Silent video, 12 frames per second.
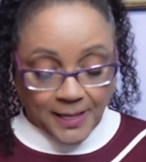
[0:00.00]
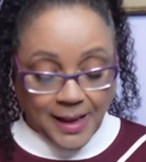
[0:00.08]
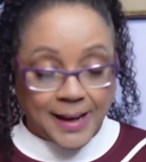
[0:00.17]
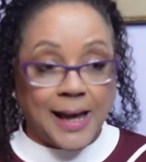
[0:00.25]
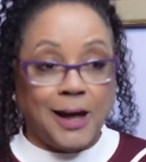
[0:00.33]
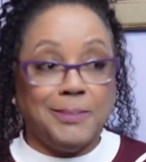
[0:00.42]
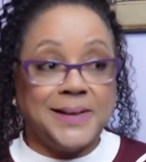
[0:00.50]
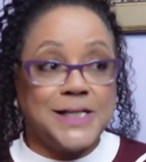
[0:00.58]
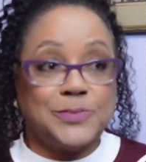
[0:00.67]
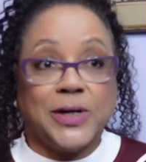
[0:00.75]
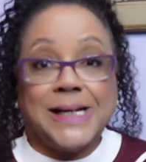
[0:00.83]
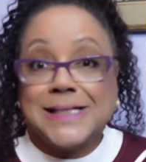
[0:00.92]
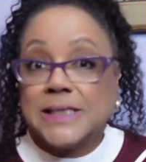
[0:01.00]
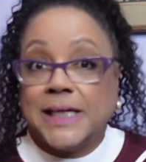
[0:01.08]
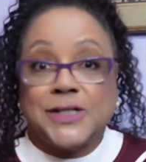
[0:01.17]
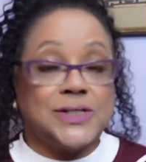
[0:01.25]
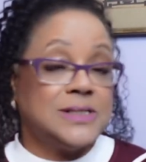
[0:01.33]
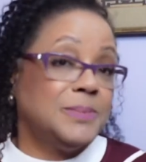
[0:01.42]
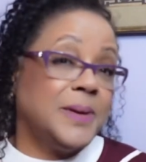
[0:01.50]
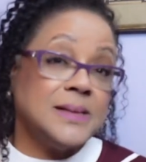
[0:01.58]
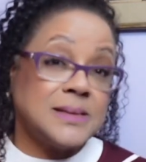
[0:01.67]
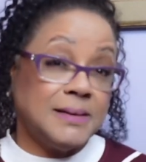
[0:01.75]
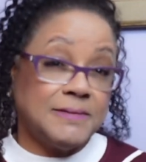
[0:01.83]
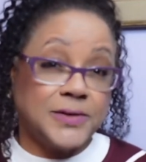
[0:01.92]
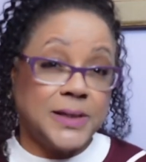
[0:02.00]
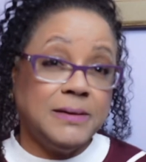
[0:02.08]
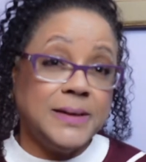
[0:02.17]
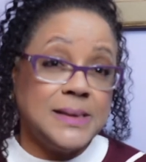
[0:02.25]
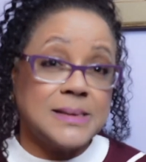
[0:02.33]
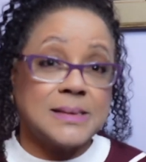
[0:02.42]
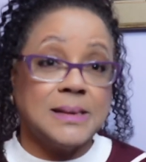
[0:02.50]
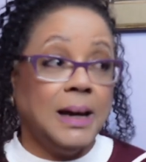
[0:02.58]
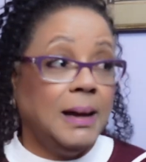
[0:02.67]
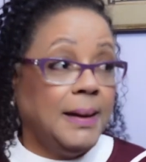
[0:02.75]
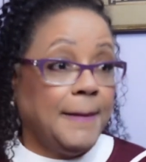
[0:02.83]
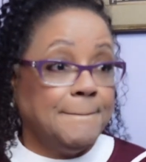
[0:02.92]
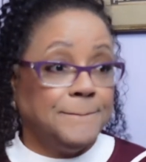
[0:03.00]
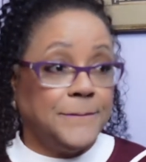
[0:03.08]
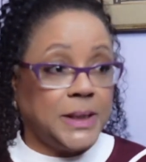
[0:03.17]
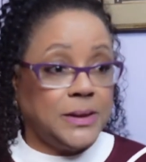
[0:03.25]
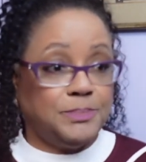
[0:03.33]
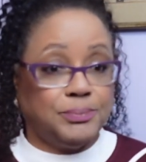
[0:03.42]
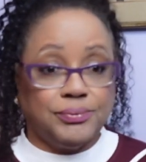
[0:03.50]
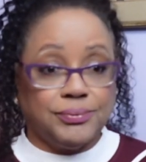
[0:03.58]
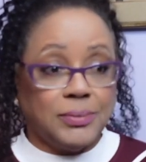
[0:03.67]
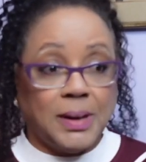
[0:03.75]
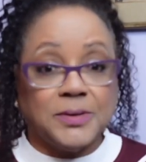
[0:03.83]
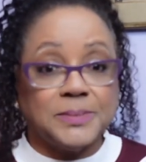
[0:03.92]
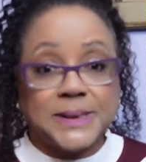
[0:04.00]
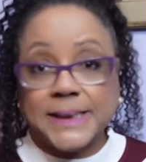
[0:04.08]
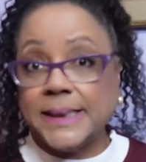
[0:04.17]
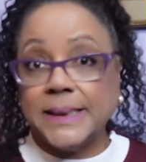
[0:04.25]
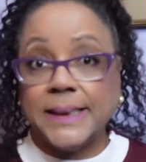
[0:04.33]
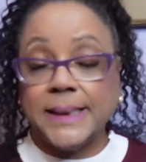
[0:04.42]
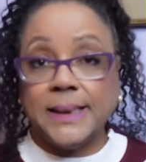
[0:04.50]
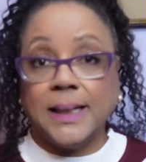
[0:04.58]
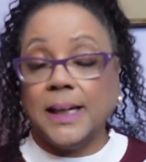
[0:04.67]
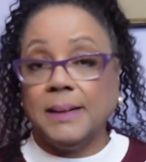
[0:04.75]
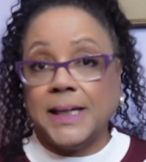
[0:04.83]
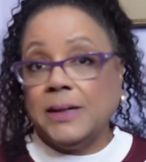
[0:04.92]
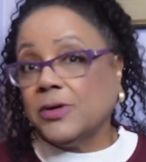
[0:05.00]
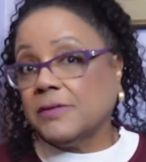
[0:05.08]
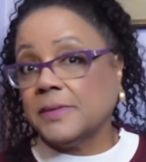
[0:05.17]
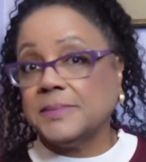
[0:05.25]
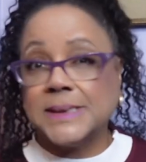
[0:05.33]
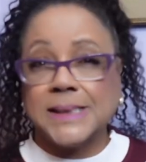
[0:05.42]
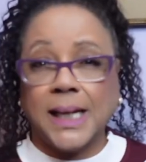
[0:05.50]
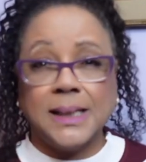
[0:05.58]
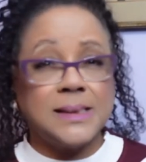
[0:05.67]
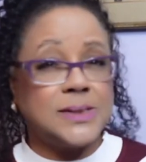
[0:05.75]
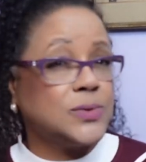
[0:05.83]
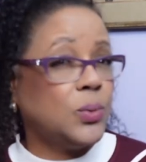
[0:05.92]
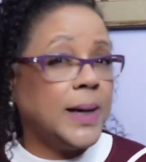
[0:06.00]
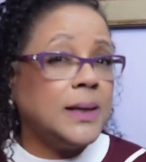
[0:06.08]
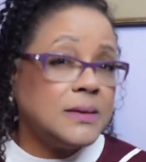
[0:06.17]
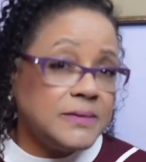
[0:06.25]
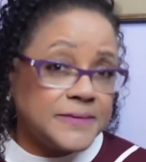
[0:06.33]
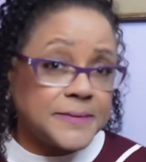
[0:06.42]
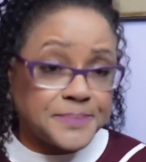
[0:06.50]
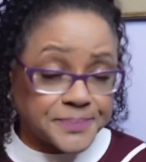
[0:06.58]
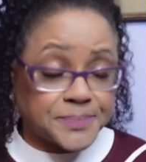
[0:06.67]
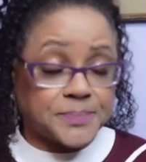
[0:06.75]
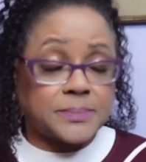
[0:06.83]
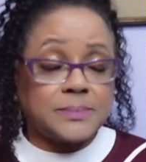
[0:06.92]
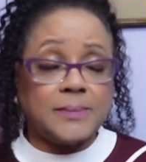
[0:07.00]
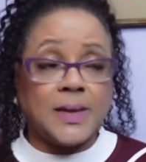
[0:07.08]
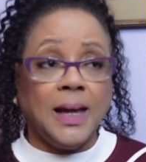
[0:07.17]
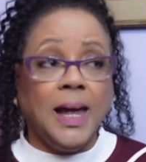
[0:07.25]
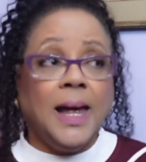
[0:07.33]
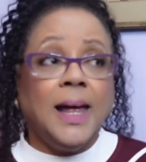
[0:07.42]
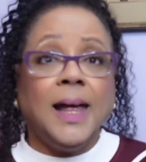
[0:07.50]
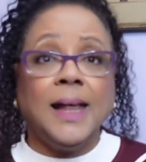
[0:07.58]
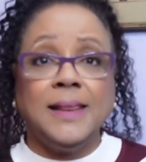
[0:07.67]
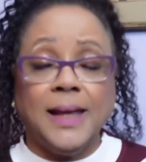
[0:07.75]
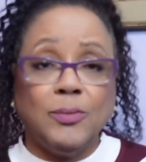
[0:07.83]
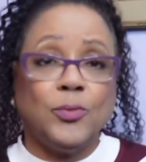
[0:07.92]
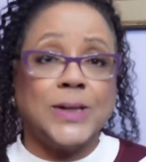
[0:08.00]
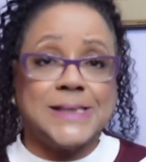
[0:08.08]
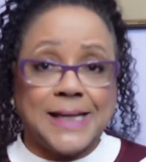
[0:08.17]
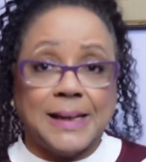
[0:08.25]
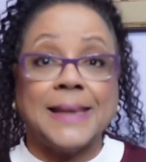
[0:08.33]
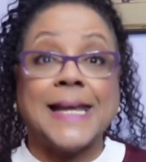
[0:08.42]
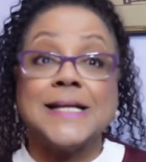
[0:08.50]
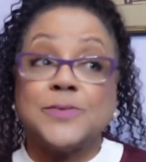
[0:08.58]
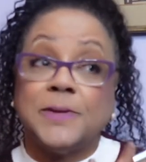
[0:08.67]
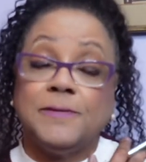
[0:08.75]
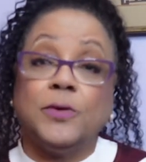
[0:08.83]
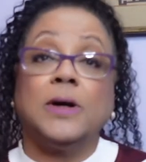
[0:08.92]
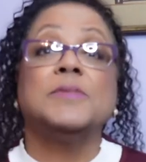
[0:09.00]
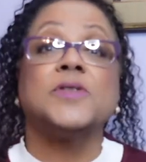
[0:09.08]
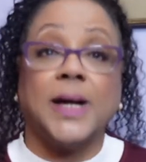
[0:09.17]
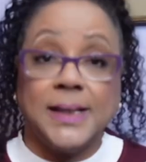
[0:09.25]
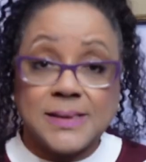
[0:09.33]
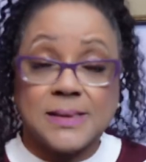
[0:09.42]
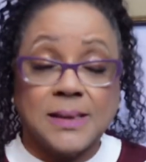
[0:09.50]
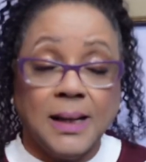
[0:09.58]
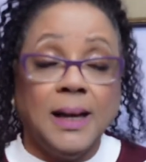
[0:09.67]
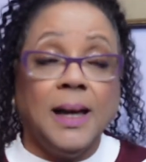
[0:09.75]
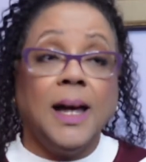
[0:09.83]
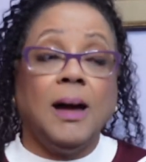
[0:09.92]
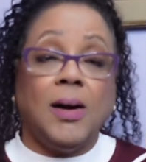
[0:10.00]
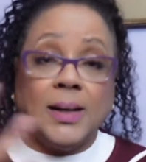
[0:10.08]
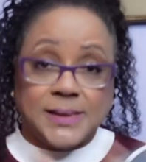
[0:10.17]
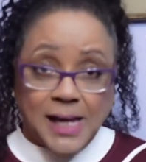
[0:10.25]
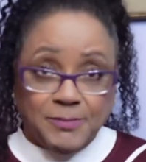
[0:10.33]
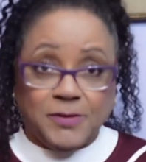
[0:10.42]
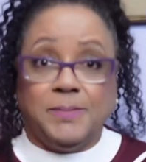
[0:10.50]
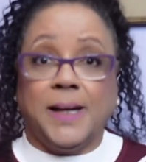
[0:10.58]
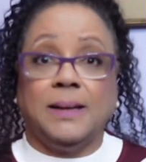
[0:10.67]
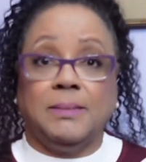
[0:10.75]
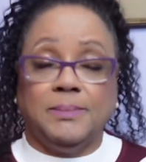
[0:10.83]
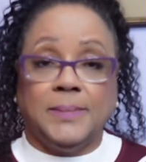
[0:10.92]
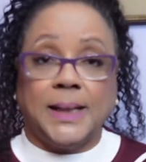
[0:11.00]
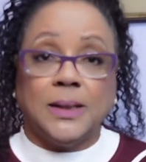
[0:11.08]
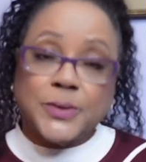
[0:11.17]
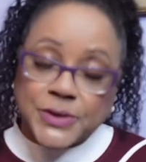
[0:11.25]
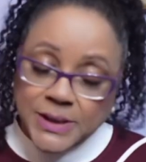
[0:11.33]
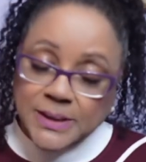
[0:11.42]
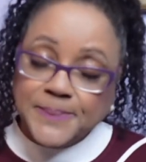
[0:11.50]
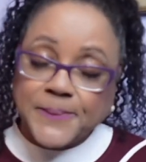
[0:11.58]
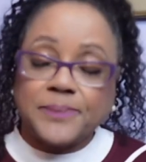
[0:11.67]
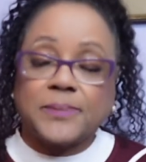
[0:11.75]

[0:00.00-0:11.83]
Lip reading: And how many sprays? It just depends on the fragrance. But probably anywhere from 10 to 12. And then and that's before I'm dressed on top of my lotion.